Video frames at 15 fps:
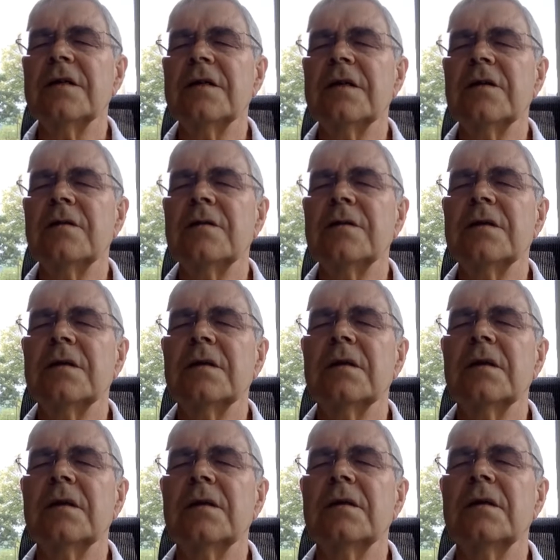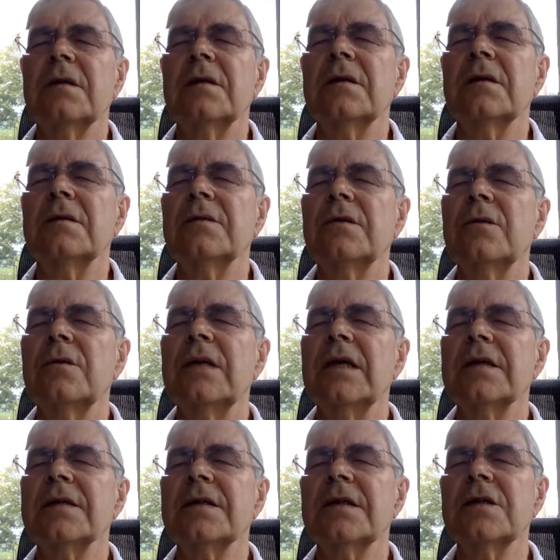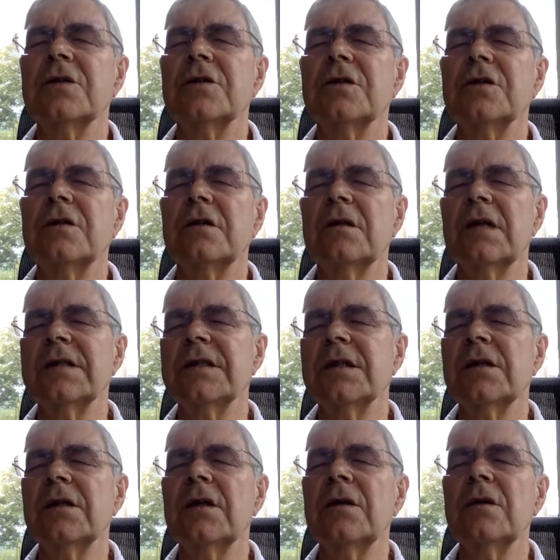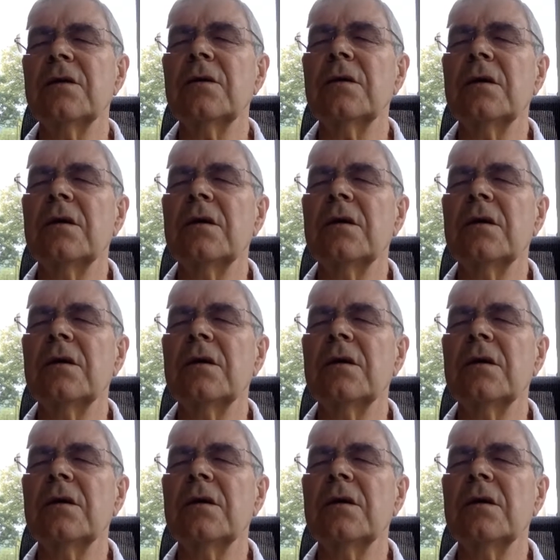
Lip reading: out, and the relaxation and letting go